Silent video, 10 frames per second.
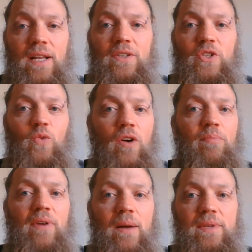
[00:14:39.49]
There's 12
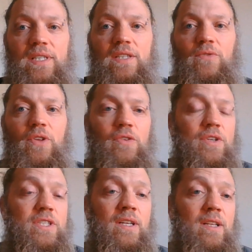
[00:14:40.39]
promises for the
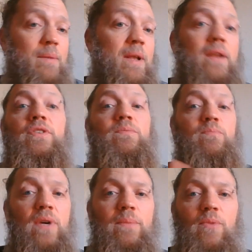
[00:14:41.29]
Christian claim. And there's
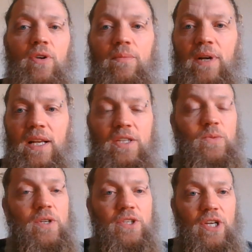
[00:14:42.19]
many more, but I just
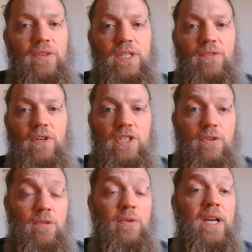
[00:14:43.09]
want to share these verses with
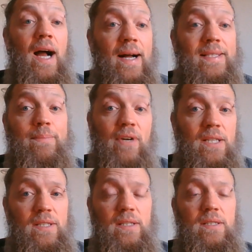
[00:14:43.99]
you. God's
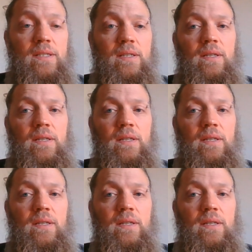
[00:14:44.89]
presence.